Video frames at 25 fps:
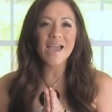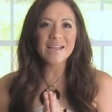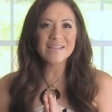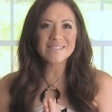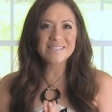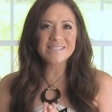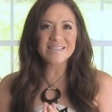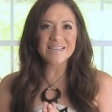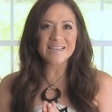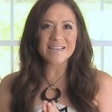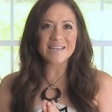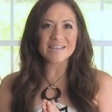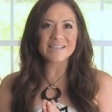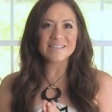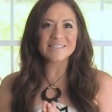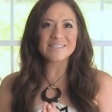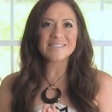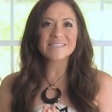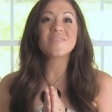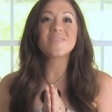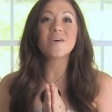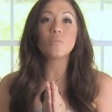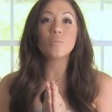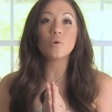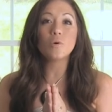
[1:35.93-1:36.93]
ideas
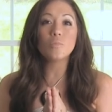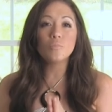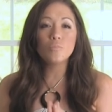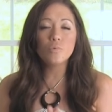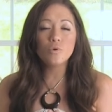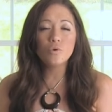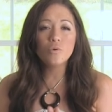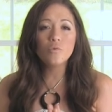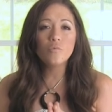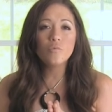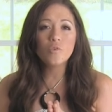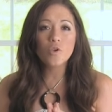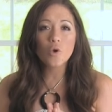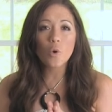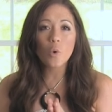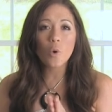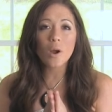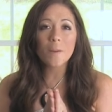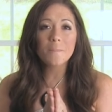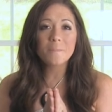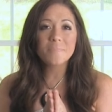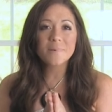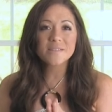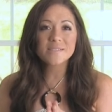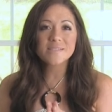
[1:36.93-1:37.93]
that will move
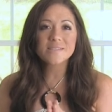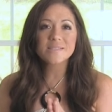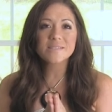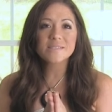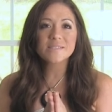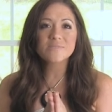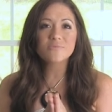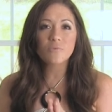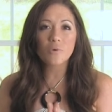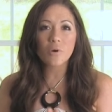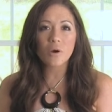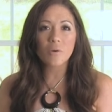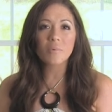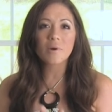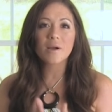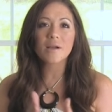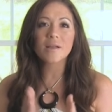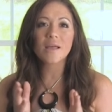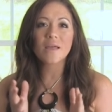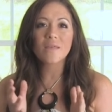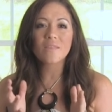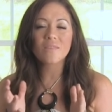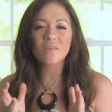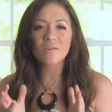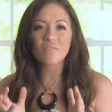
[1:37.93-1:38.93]
your business forward
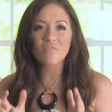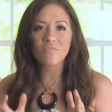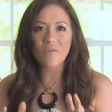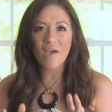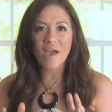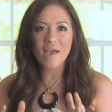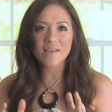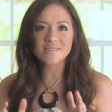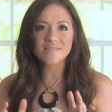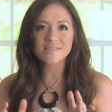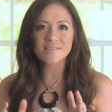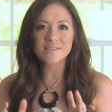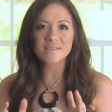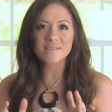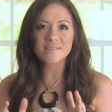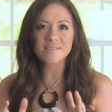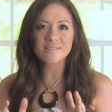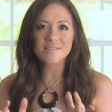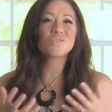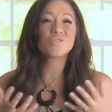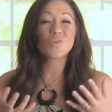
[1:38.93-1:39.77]
the fastest.